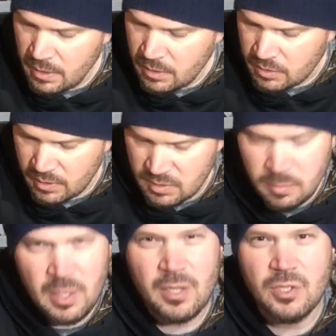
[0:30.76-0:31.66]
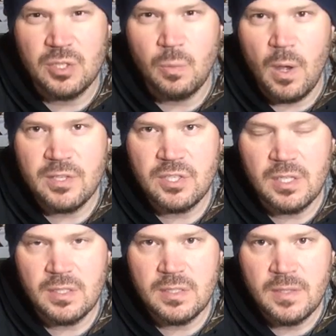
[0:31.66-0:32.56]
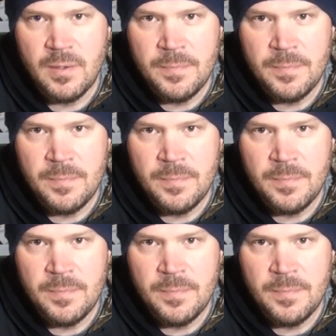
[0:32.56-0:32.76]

so that somebody could just watch this